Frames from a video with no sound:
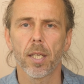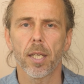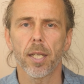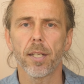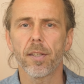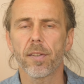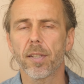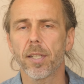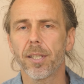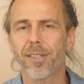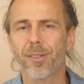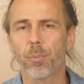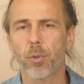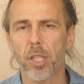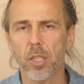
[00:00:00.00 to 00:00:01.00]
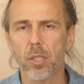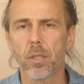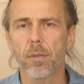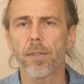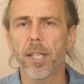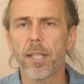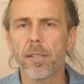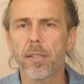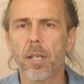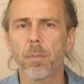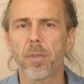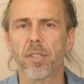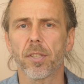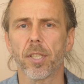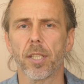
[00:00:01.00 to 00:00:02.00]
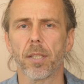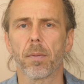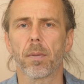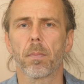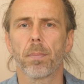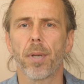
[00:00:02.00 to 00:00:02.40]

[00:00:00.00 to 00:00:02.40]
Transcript: It is an expression of intimacy,